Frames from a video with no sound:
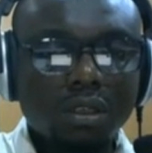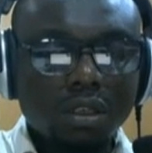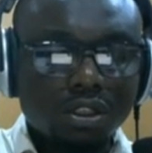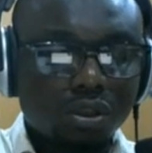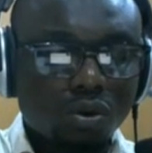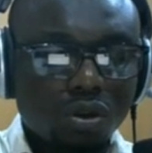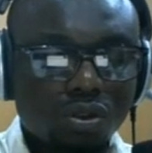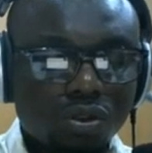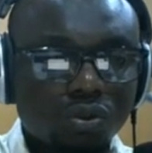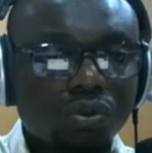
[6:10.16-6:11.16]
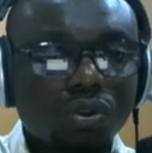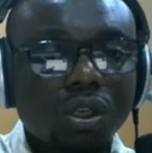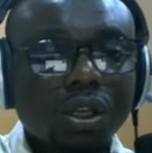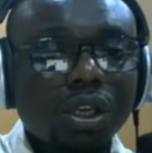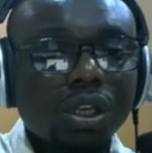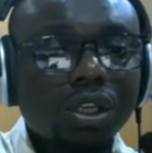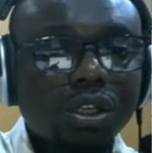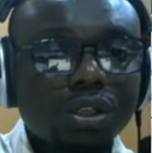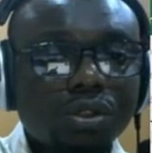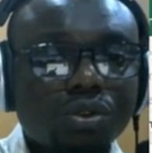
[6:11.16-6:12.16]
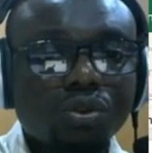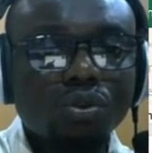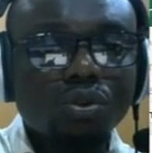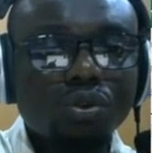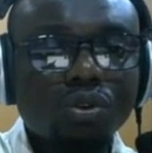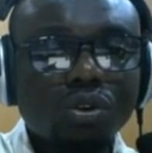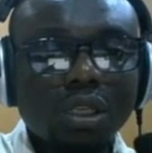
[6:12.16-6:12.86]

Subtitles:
is equals to E2